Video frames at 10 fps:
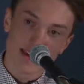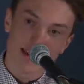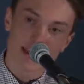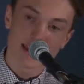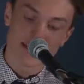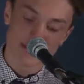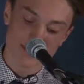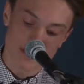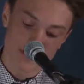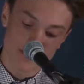Okay, that was
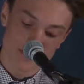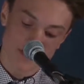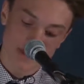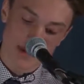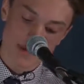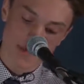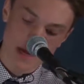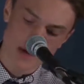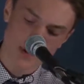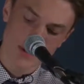fun, but
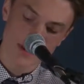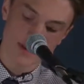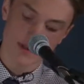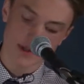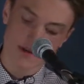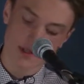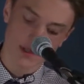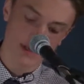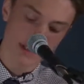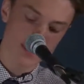now I'm going to go a
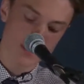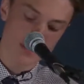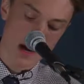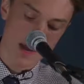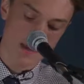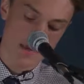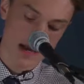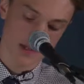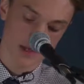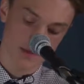little deeper behind the
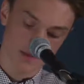magic.